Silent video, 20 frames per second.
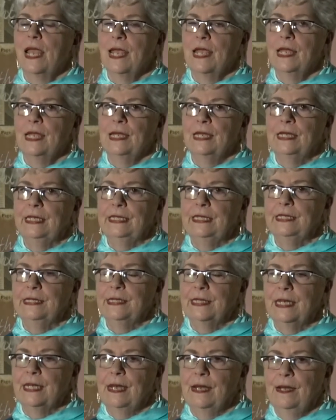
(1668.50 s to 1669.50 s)

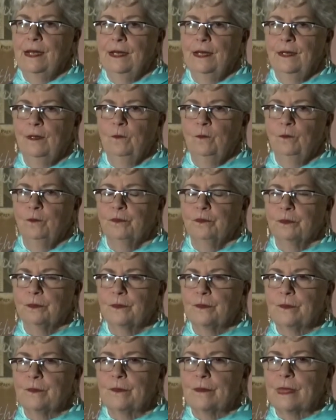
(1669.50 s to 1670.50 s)
And um,
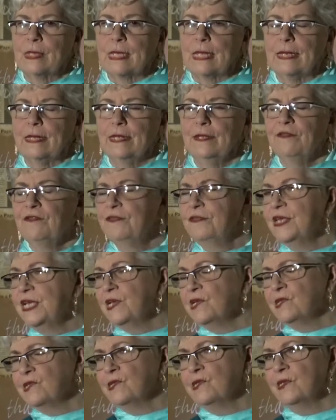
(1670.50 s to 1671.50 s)
uh,
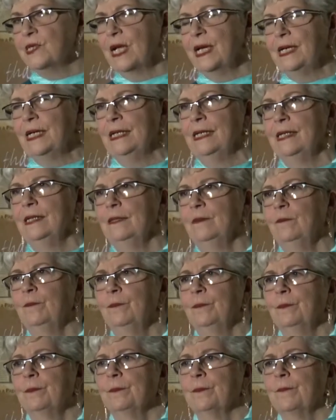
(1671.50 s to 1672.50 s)
this
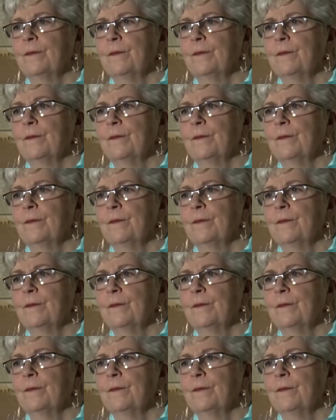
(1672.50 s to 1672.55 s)
um,